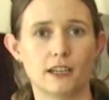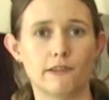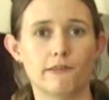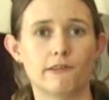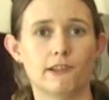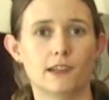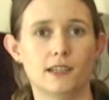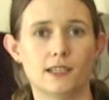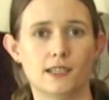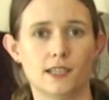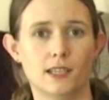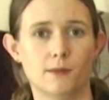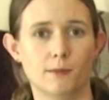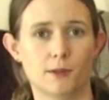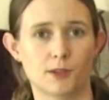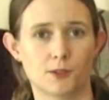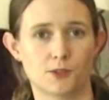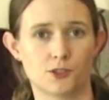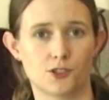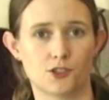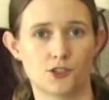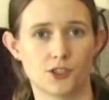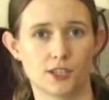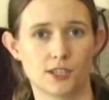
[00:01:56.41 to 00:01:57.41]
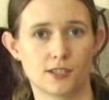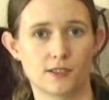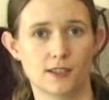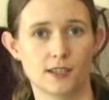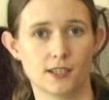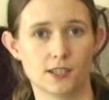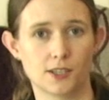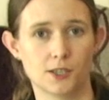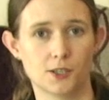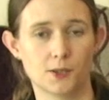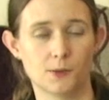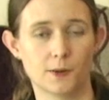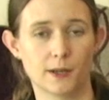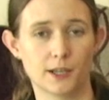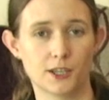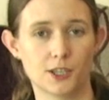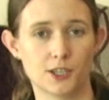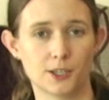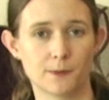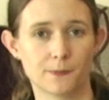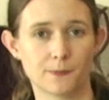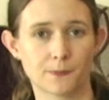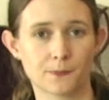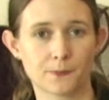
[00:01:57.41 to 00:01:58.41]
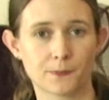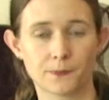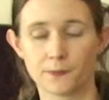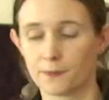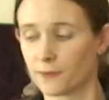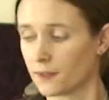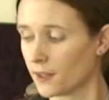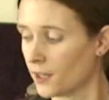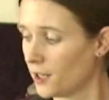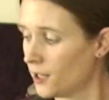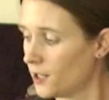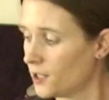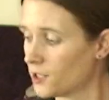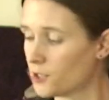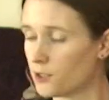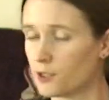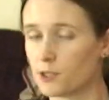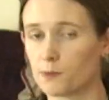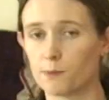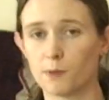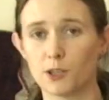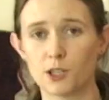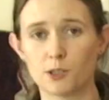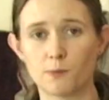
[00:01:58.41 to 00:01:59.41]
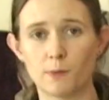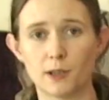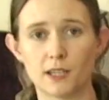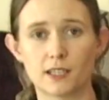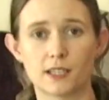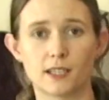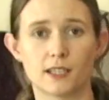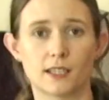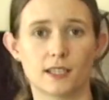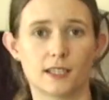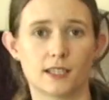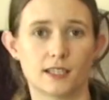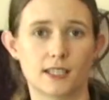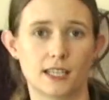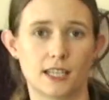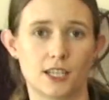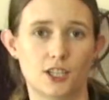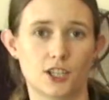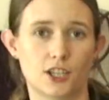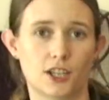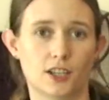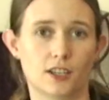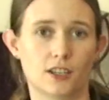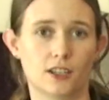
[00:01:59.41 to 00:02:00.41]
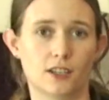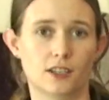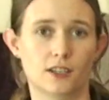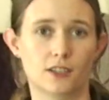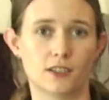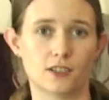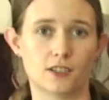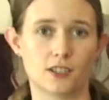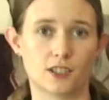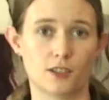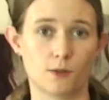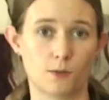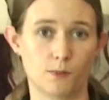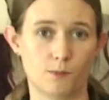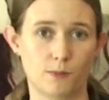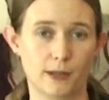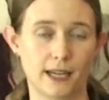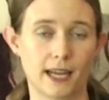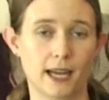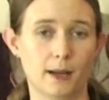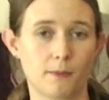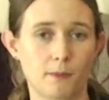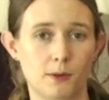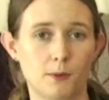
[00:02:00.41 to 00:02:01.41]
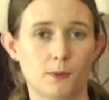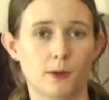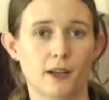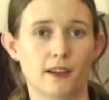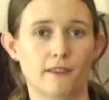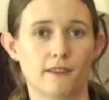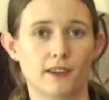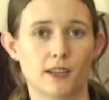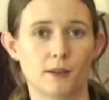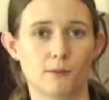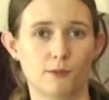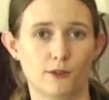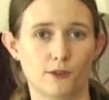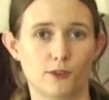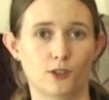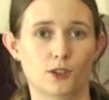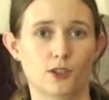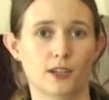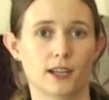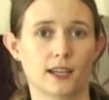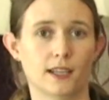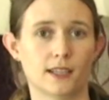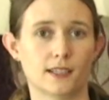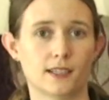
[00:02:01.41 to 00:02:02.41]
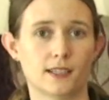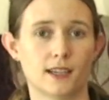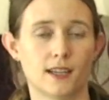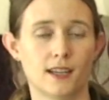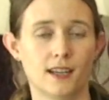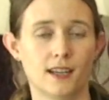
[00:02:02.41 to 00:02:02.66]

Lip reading: increase the amount of stress in the situation. So it's much better in teaching her to be happy wearing it beforehand,